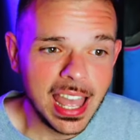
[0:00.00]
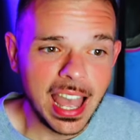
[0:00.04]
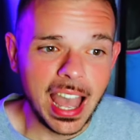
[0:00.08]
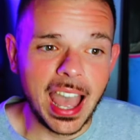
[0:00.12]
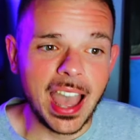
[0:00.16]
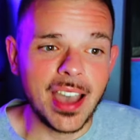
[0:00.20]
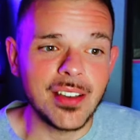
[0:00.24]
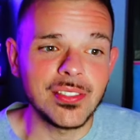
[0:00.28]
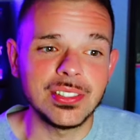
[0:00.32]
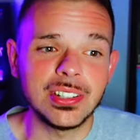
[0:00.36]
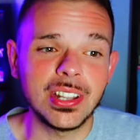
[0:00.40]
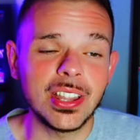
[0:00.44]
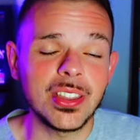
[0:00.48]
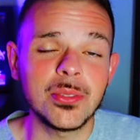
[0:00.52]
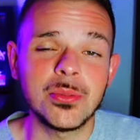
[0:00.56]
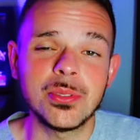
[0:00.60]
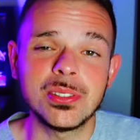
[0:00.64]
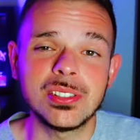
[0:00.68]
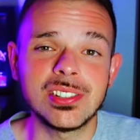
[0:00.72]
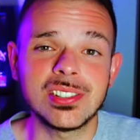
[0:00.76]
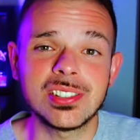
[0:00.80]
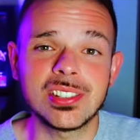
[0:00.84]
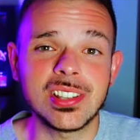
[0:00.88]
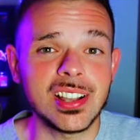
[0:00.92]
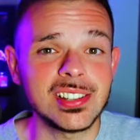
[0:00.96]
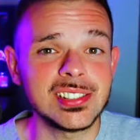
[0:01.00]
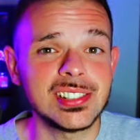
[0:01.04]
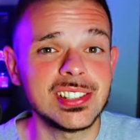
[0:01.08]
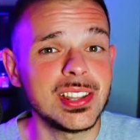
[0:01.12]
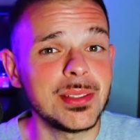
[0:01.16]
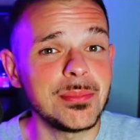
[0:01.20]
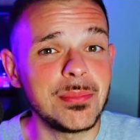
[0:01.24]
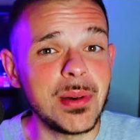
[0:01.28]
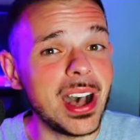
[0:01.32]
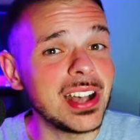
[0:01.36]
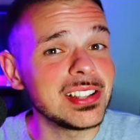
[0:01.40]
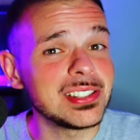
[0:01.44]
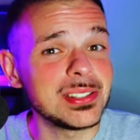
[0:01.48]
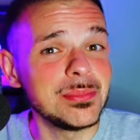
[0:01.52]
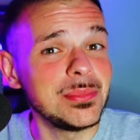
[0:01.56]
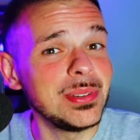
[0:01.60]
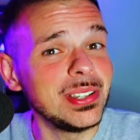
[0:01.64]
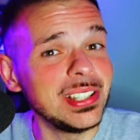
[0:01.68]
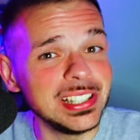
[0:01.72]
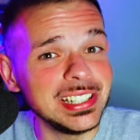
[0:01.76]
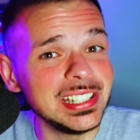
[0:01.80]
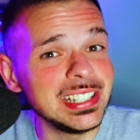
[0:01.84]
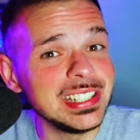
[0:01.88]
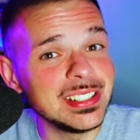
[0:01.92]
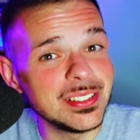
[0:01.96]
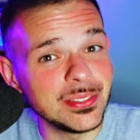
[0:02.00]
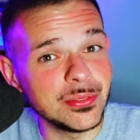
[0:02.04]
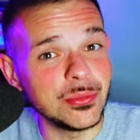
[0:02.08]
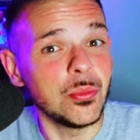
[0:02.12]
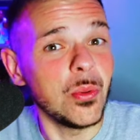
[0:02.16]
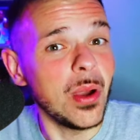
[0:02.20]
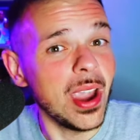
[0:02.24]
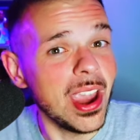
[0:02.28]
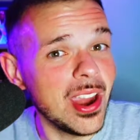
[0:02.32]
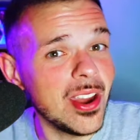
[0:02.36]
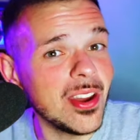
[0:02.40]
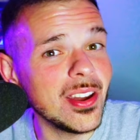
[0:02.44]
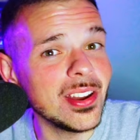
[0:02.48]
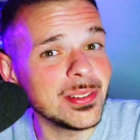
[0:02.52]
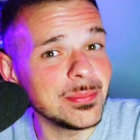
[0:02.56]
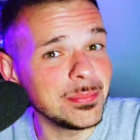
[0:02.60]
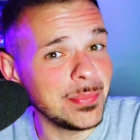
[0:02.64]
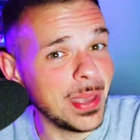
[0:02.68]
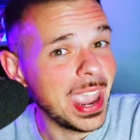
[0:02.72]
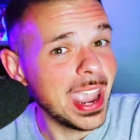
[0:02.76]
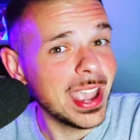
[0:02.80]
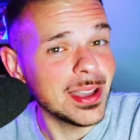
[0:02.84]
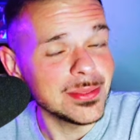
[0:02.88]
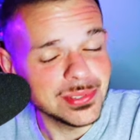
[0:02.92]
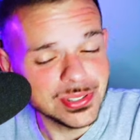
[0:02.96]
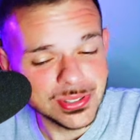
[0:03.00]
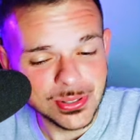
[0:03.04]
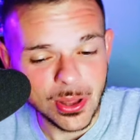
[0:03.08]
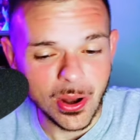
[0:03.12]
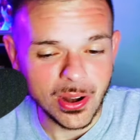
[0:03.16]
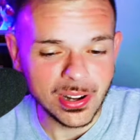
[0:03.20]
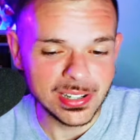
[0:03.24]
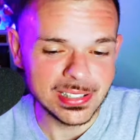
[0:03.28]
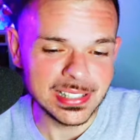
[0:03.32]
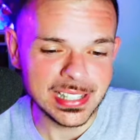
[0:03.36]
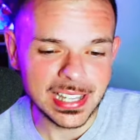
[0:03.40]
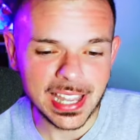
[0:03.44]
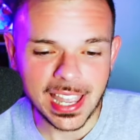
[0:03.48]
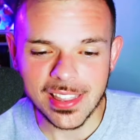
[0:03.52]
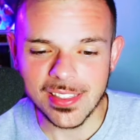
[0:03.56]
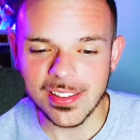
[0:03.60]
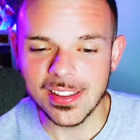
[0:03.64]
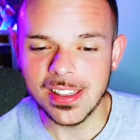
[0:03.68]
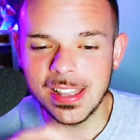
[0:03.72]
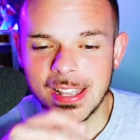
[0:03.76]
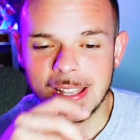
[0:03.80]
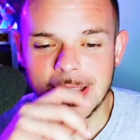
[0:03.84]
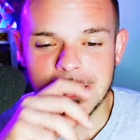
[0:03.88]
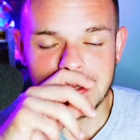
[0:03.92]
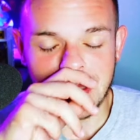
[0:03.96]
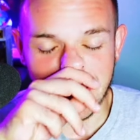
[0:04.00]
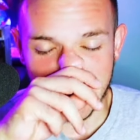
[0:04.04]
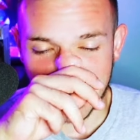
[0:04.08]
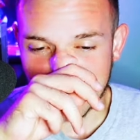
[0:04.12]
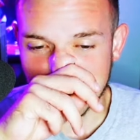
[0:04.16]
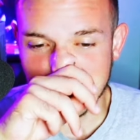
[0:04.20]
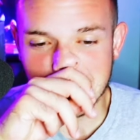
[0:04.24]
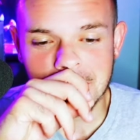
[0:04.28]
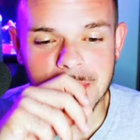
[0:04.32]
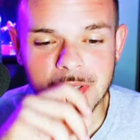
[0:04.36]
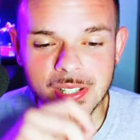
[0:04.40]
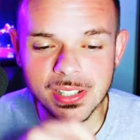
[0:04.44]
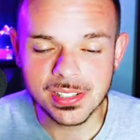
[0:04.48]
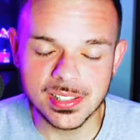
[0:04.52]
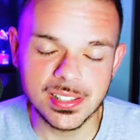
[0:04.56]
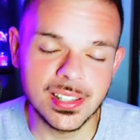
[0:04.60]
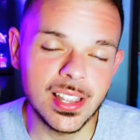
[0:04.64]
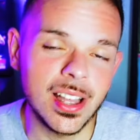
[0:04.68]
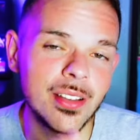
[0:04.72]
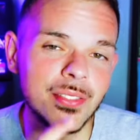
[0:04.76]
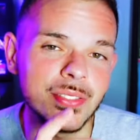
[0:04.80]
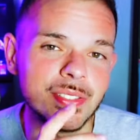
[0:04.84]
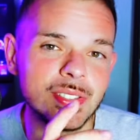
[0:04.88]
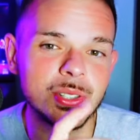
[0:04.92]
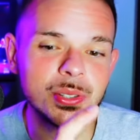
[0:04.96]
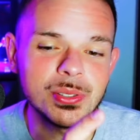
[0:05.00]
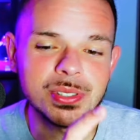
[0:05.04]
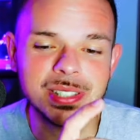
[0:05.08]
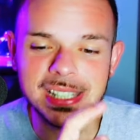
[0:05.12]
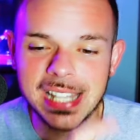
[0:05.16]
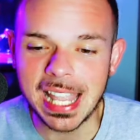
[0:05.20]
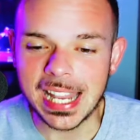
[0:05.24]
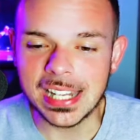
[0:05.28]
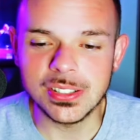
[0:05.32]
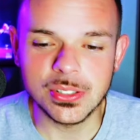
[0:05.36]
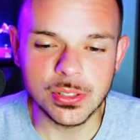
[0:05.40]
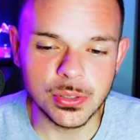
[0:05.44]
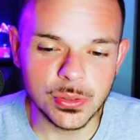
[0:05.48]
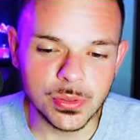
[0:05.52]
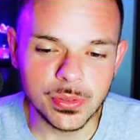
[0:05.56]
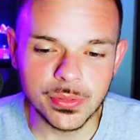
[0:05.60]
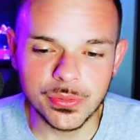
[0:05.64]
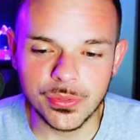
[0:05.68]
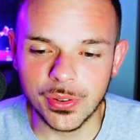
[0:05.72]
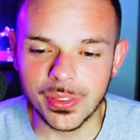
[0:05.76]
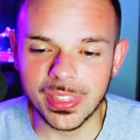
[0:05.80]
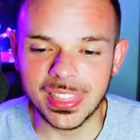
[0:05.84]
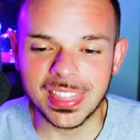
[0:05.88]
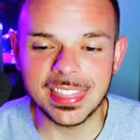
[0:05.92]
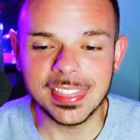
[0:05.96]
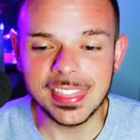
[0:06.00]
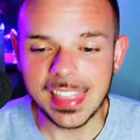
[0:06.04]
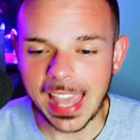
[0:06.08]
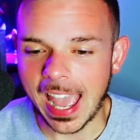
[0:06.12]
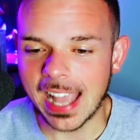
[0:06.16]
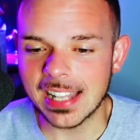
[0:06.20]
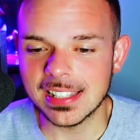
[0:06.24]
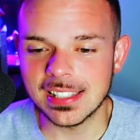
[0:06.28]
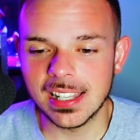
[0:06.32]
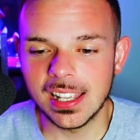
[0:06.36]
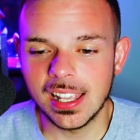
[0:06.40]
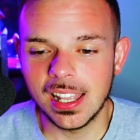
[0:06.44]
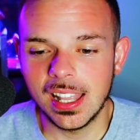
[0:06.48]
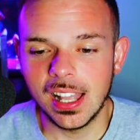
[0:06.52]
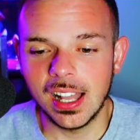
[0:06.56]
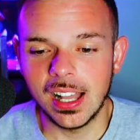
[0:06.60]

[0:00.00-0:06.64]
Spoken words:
I have another one discussing the possibility of Ware and Bam starting together. So I got some good stuff. So stay tuned for that.